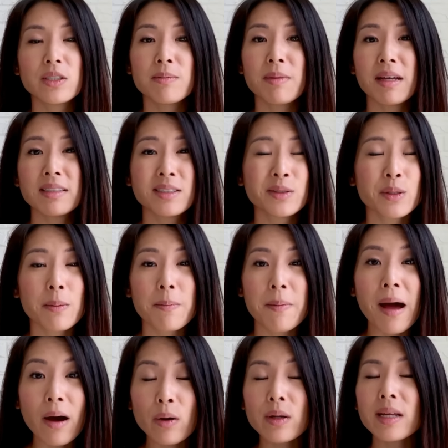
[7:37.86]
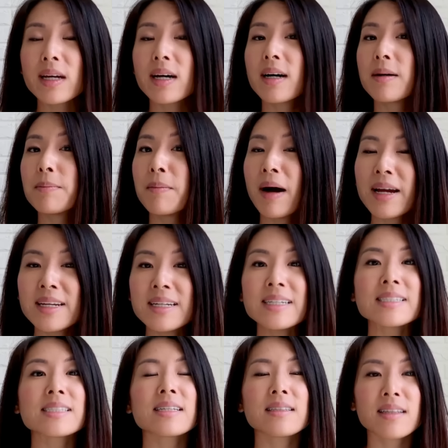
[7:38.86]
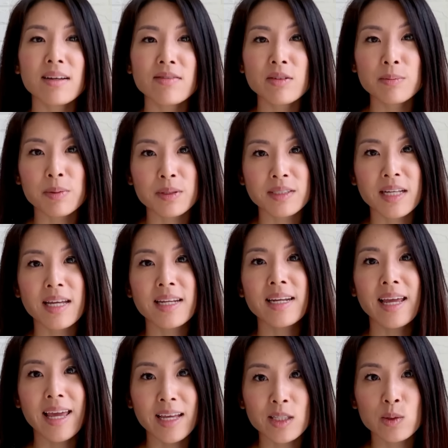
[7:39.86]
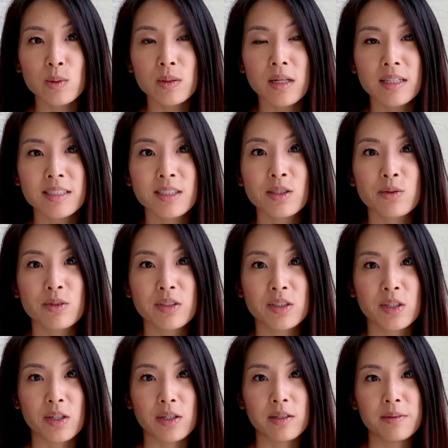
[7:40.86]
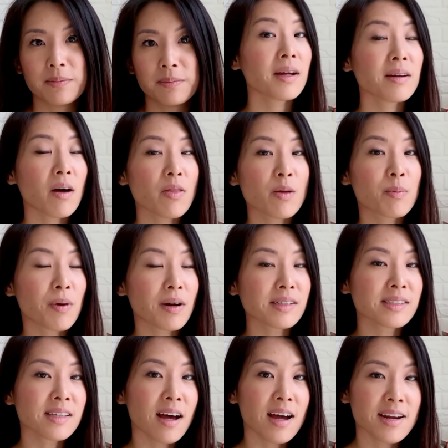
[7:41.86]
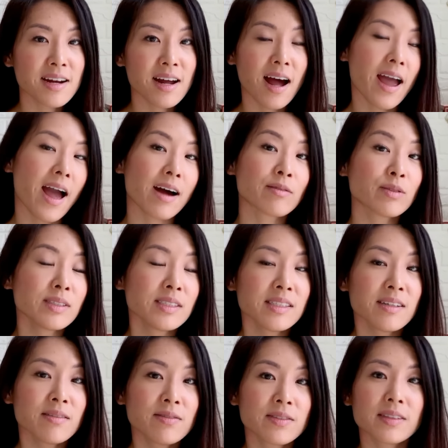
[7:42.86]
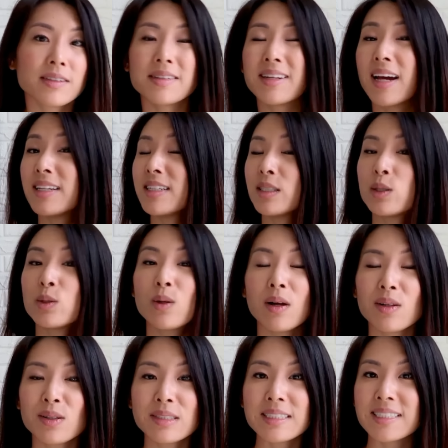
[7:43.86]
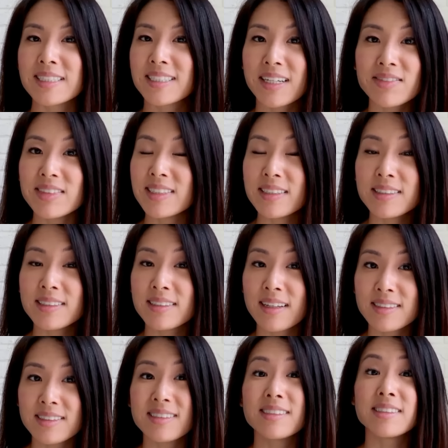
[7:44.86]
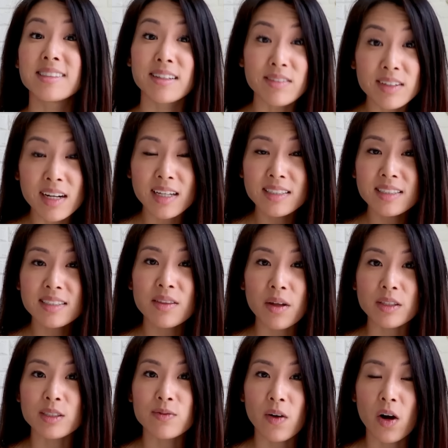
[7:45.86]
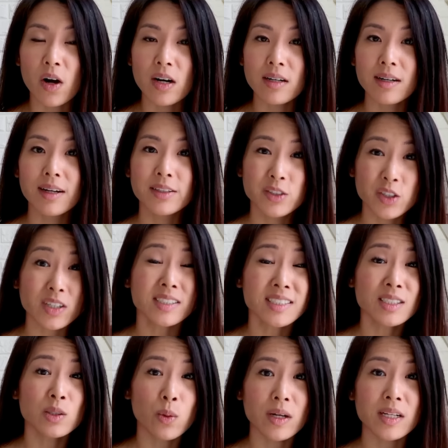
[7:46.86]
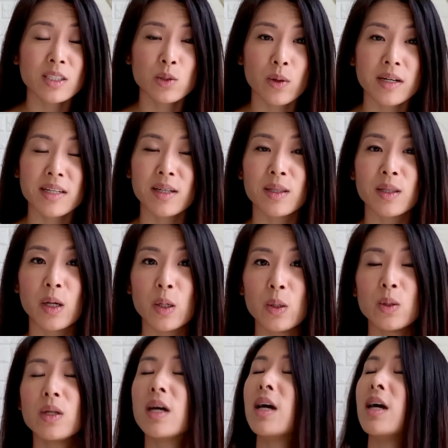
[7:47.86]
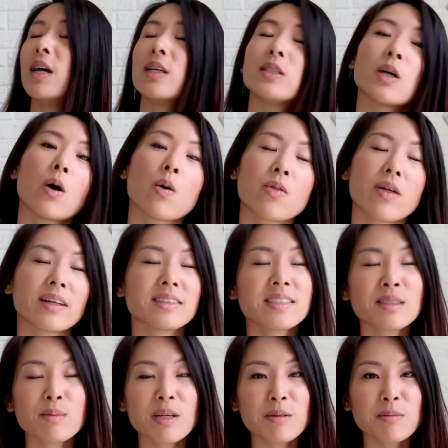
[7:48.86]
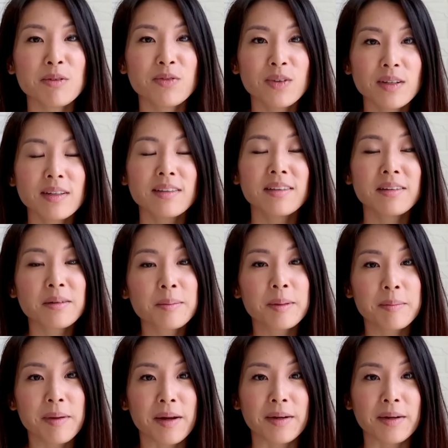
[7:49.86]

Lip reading: which amounts to about a minus 11% annualized return. But on the bright side, I have received $92.17 in dividends thus far, just in 2020 alone. So that does make me feel a little bit